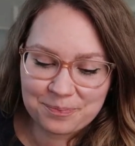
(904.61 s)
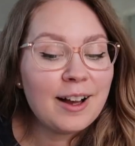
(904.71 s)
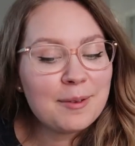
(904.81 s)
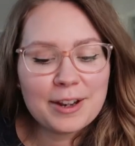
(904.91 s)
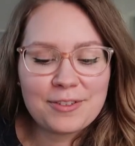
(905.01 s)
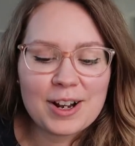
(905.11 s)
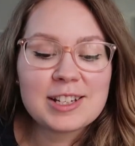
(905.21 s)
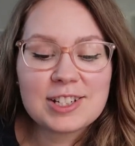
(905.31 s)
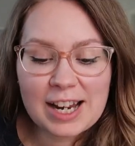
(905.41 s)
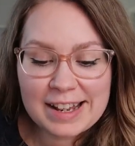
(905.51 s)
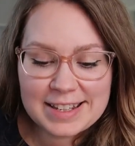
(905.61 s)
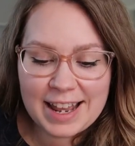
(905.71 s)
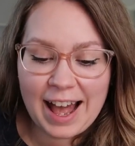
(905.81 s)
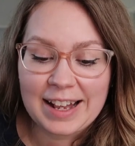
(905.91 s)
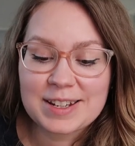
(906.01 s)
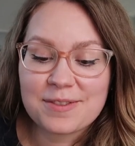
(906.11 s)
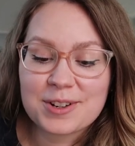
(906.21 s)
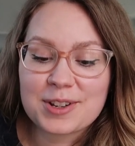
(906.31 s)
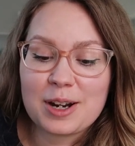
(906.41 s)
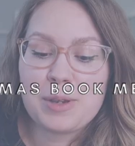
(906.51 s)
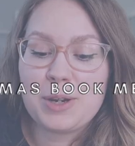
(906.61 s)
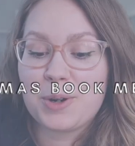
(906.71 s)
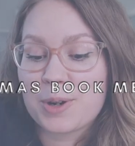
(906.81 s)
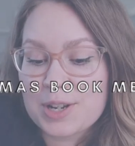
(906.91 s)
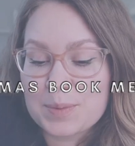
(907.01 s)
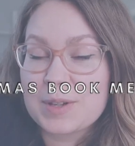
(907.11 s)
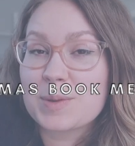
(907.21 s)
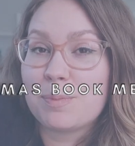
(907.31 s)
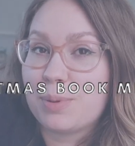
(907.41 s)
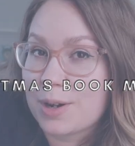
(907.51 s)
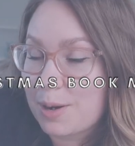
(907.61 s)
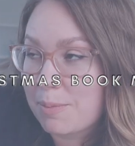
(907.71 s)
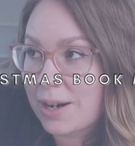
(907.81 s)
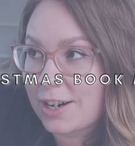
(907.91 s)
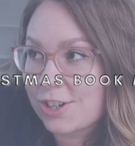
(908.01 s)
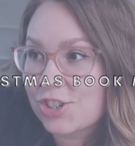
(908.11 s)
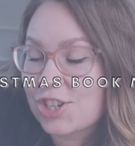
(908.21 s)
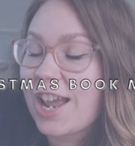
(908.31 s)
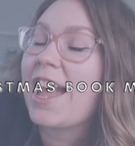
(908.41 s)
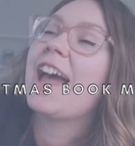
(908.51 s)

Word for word: Oh, my friend Jesse asked if there's be Christmas book merch.